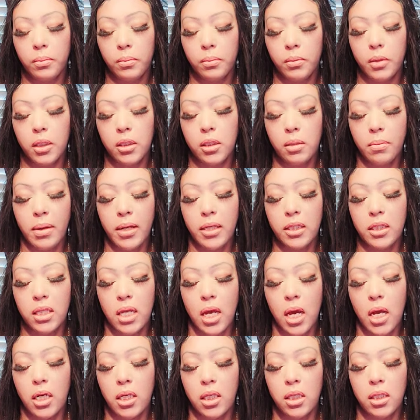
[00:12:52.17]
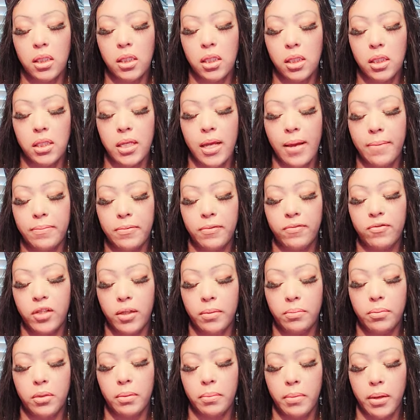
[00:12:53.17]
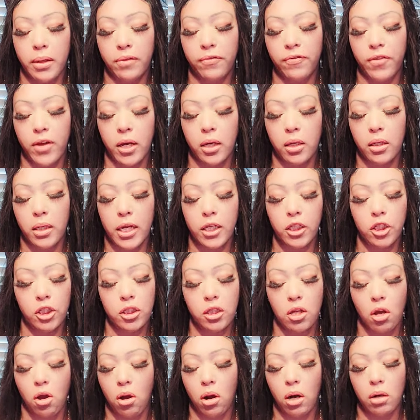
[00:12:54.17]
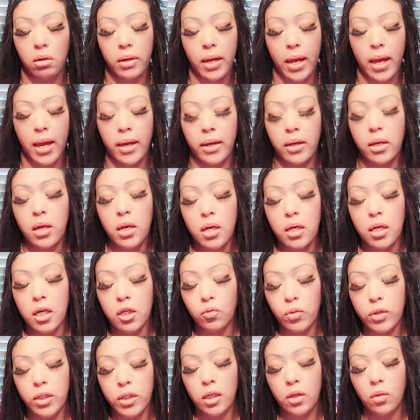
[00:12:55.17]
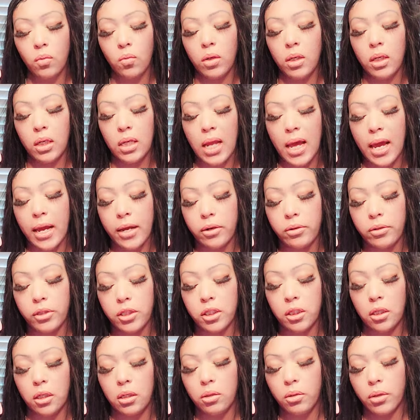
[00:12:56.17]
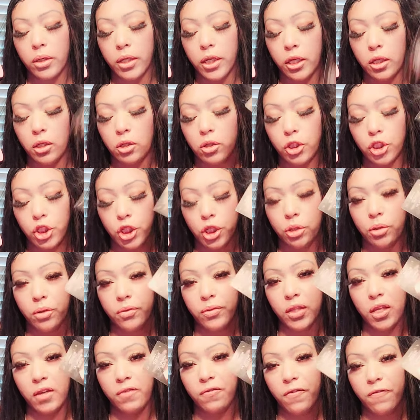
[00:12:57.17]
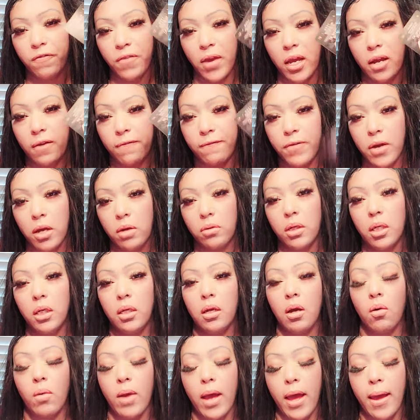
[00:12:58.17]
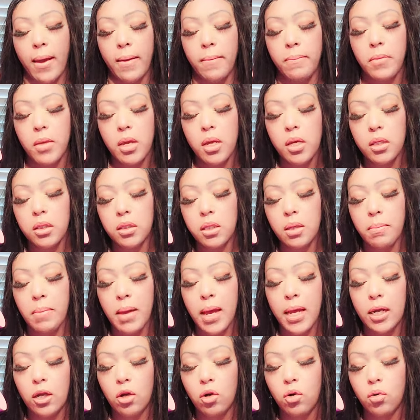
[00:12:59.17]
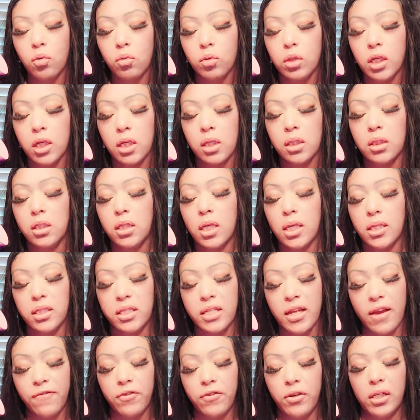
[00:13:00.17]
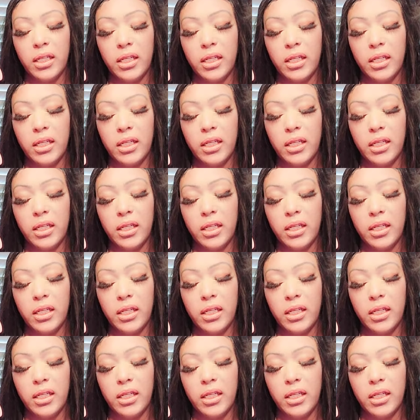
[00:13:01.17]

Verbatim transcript: Somebody's tired of this deceptive, tempting motherfucker. They just are, okay? Because we're dealing with a liar, a stealer, a killer, a cheater, a thief, a fake, a phony, okay? Somebody who does, does definitely